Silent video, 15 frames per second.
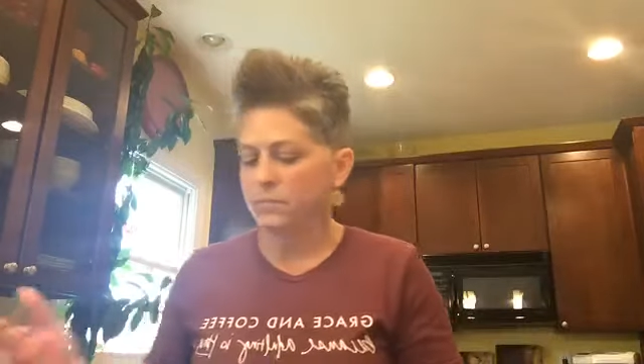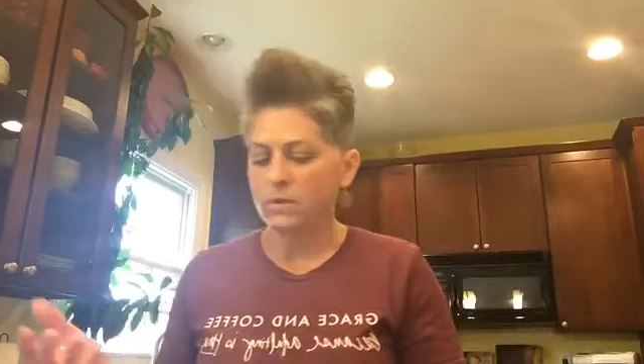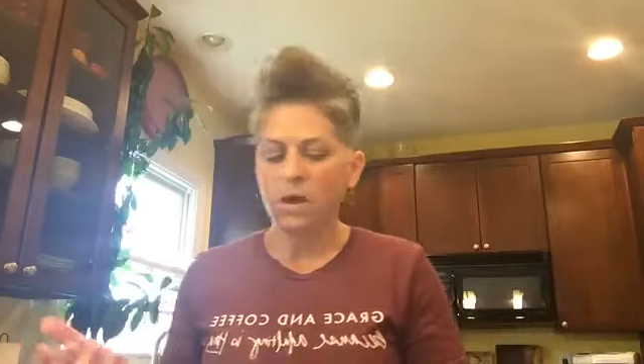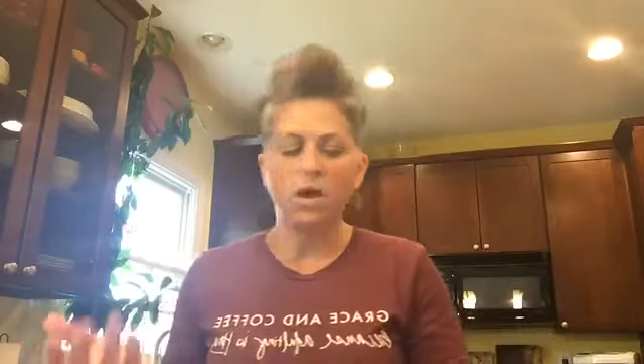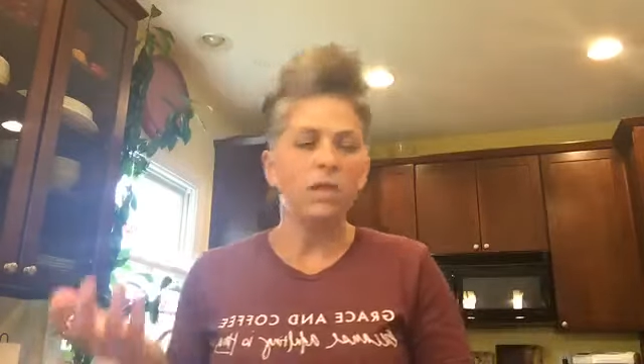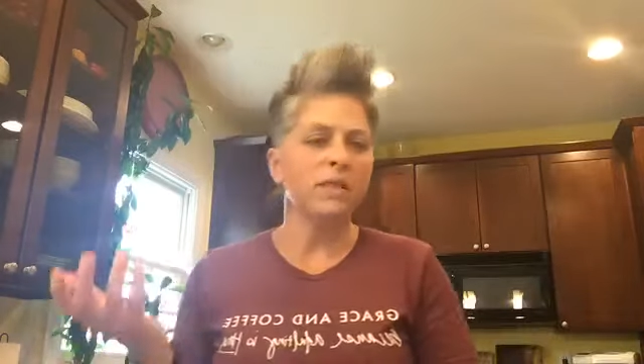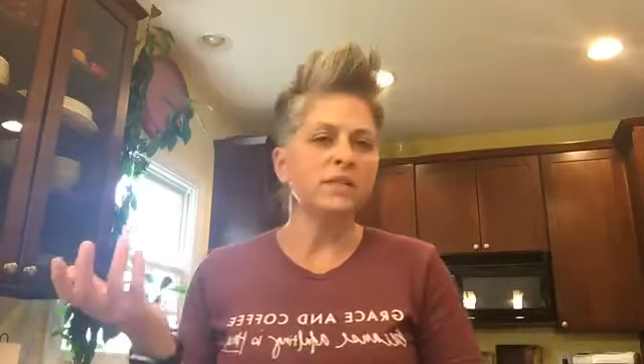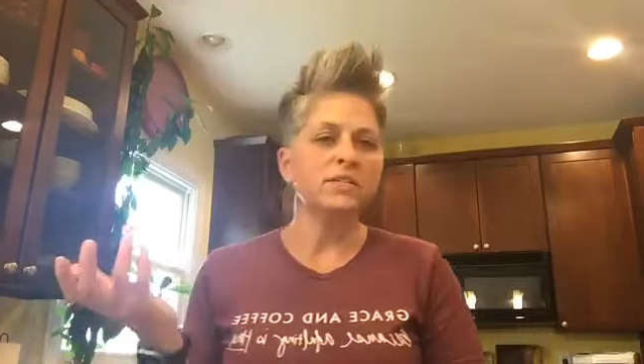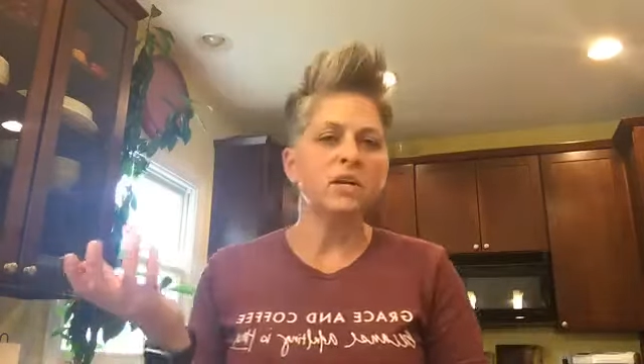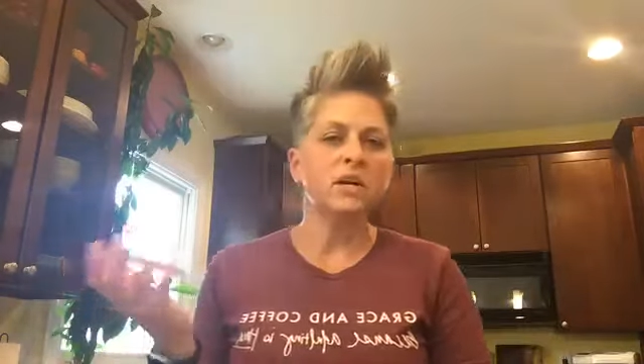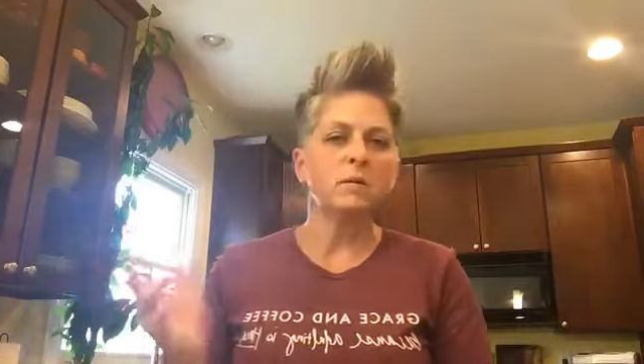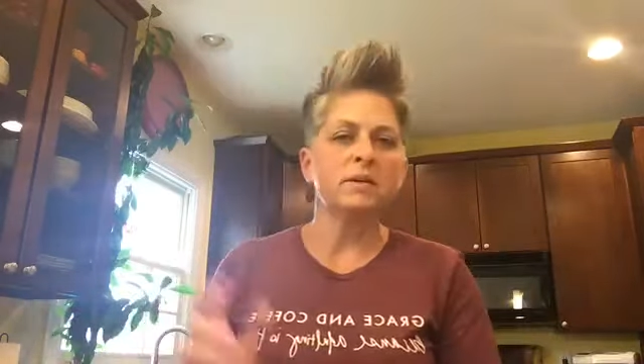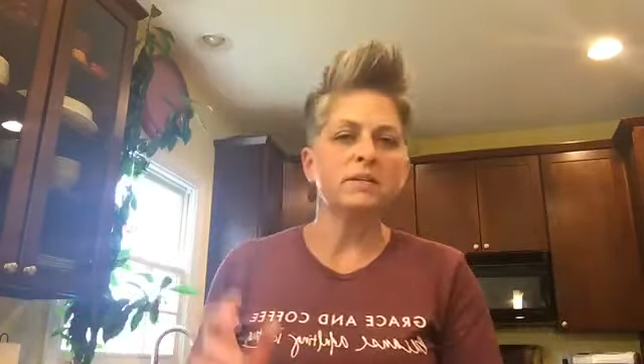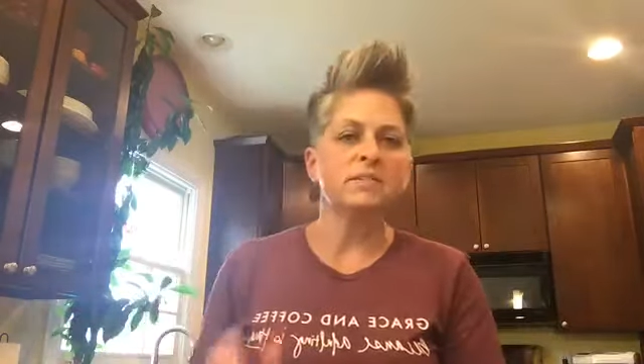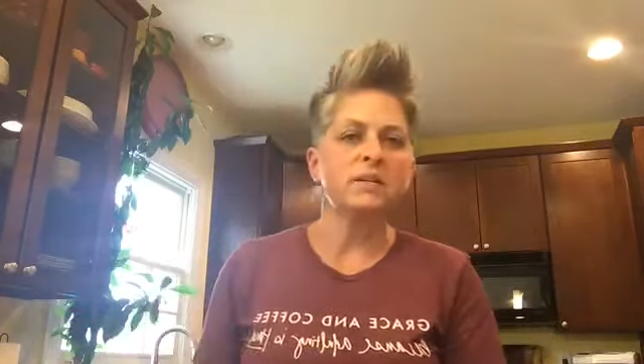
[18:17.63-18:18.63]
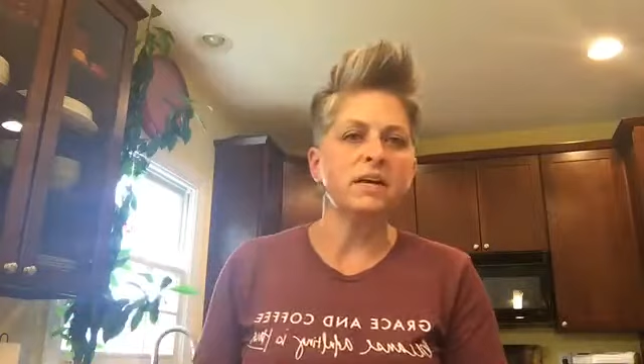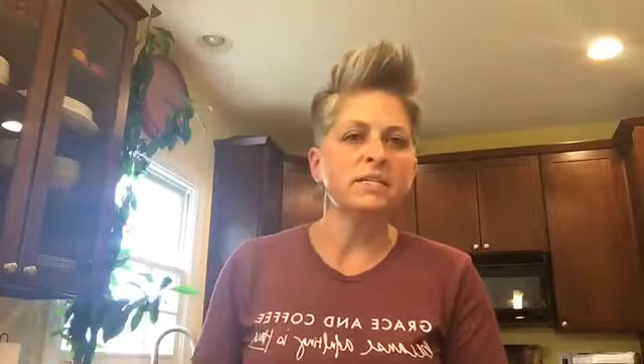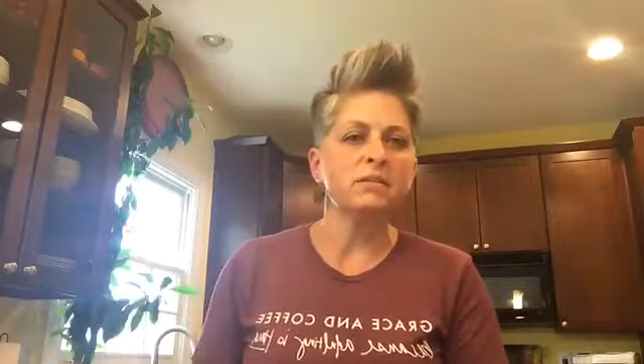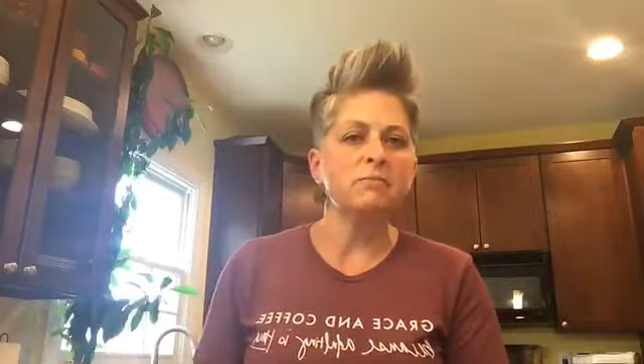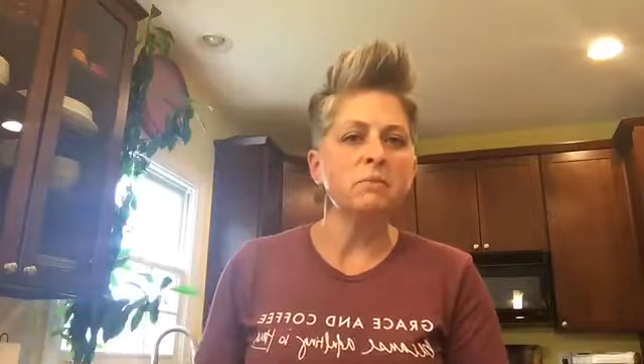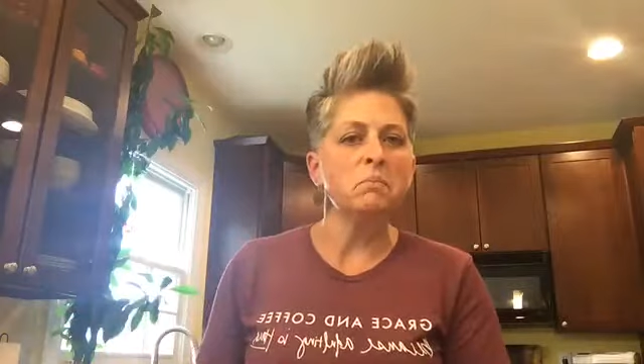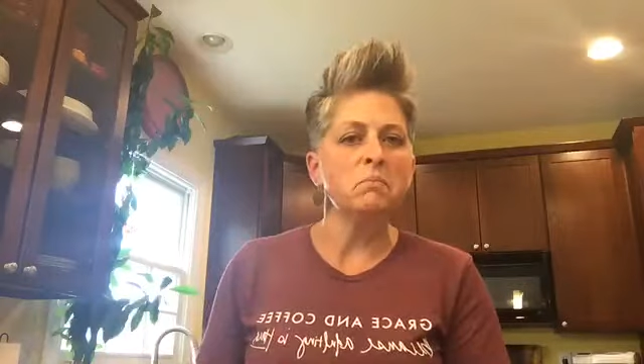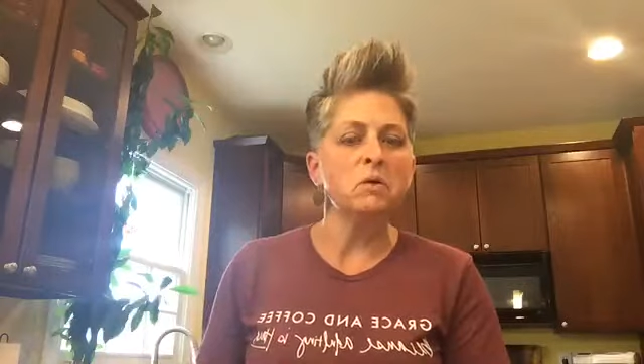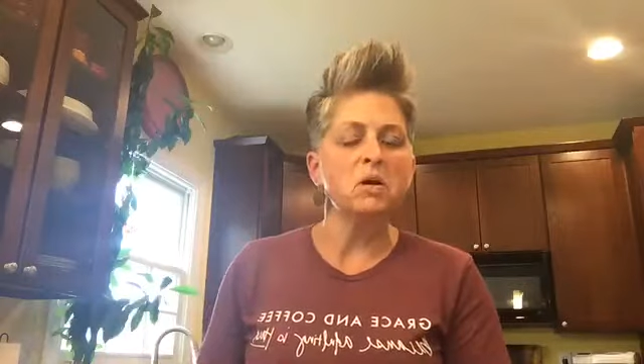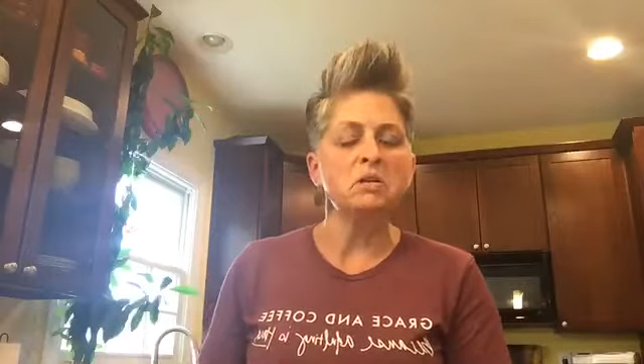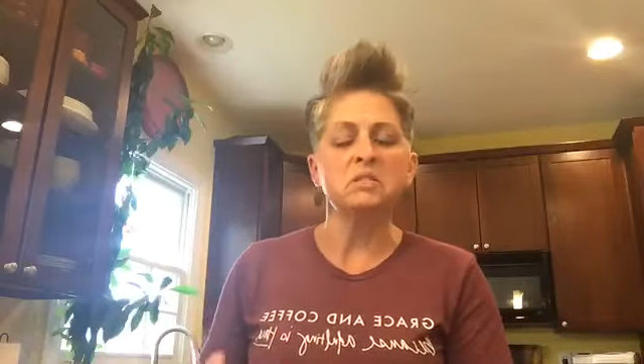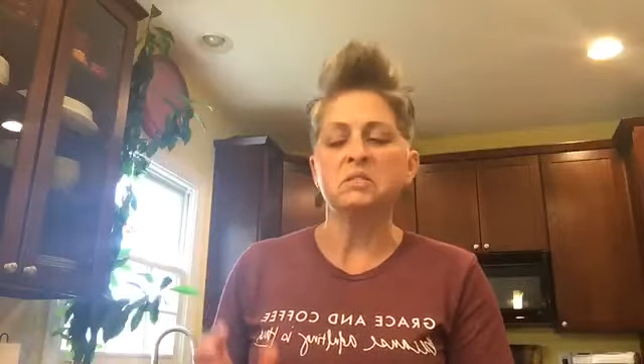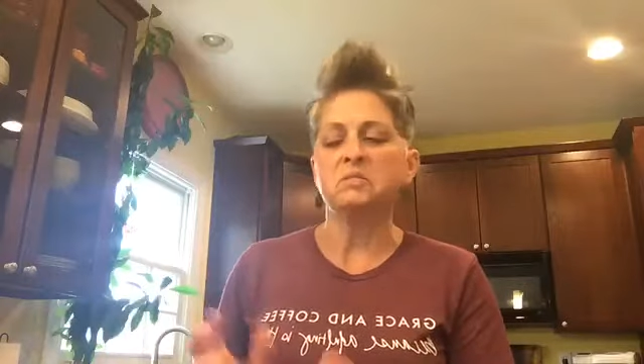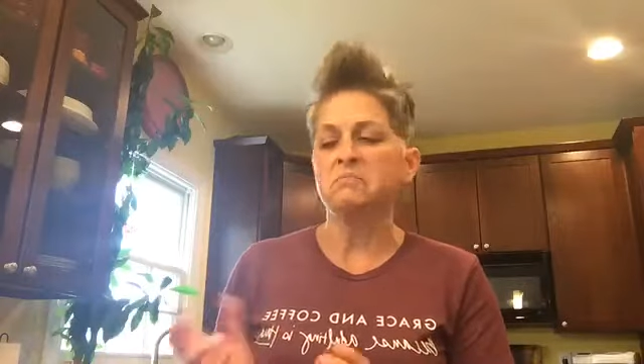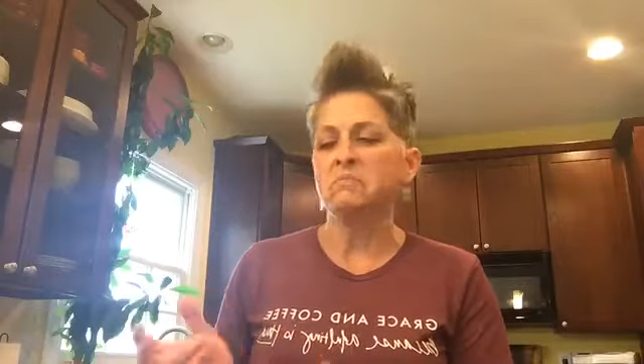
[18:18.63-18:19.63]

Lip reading: All that talk about size of meatballs,